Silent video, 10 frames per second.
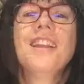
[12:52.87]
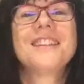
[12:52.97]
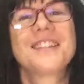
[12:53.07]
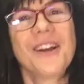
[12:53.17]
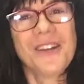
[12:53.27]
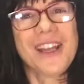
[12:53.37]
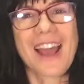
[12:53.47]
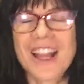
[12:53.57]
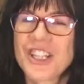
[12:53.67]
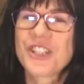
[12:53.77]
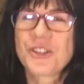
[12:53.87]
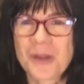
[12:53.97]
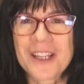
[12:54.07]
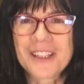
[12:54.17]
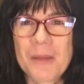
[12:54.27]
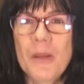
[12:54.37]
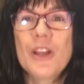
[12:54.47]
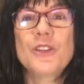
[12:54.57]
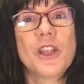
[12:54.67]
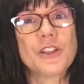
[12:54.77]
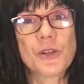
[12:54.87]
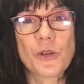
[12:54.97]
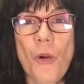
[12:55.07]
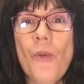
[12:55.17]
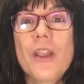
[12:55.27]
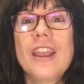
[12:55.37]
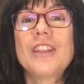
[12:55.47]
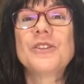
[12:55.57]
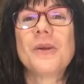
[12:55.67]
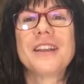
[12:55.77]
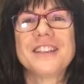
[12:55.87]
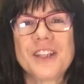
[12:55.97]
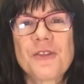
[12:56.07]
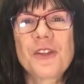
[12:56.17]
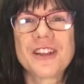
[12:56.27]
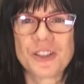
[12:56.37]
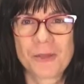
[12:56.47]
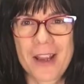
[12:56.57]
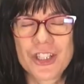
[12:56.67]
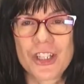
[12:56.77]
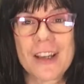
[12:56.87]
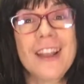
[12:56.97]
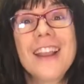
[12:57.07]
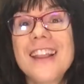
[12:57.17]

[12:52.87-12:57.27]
So Elisha tricked them into going into a different direction.